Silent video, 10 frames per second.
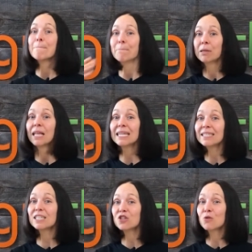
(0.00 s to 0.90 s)
blend
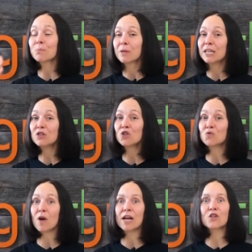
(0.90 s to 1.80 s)
it in your blender
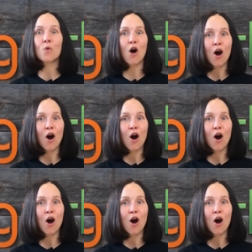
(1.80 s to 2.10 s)
dry, and you